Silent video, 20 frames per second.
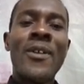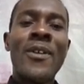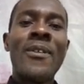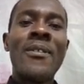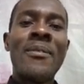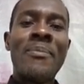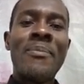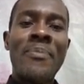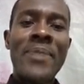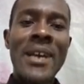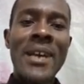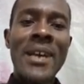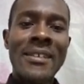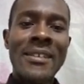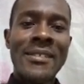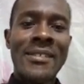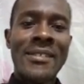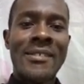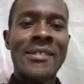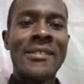By our
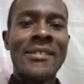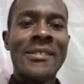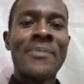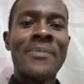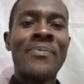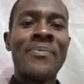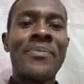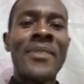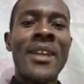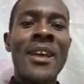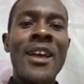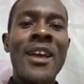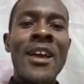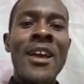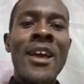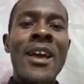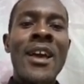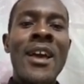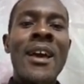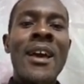definition,
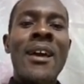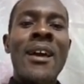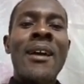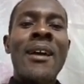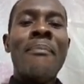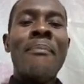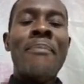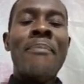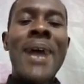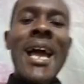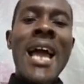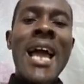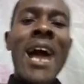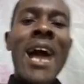crop pests are